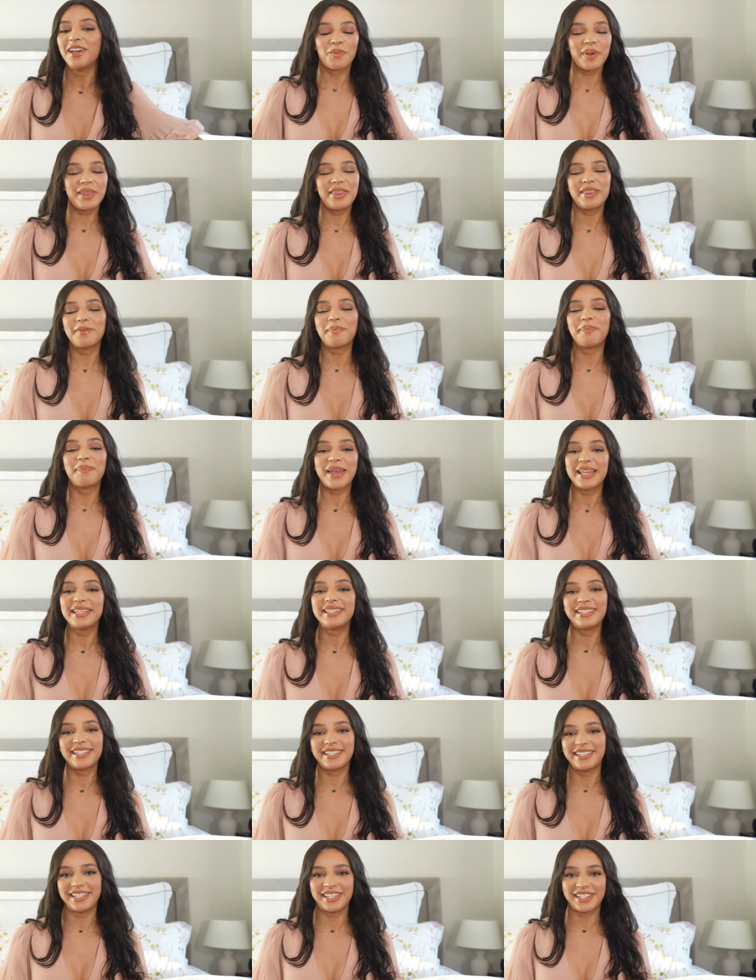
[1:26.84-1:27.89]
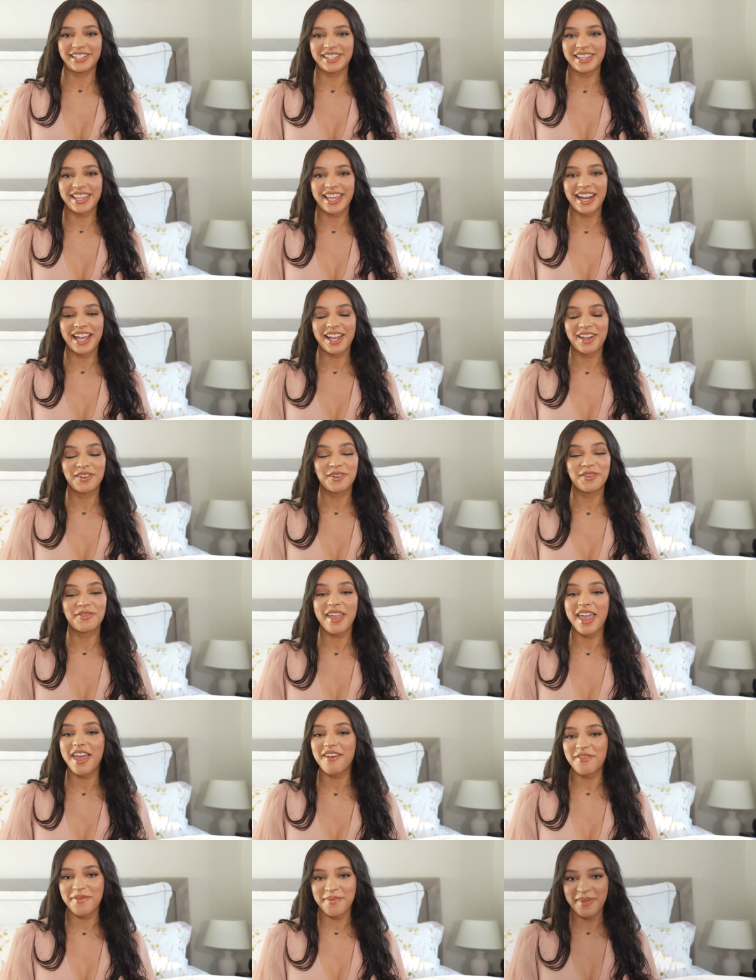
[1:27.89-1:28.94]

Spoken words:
with the best decision that I could have ever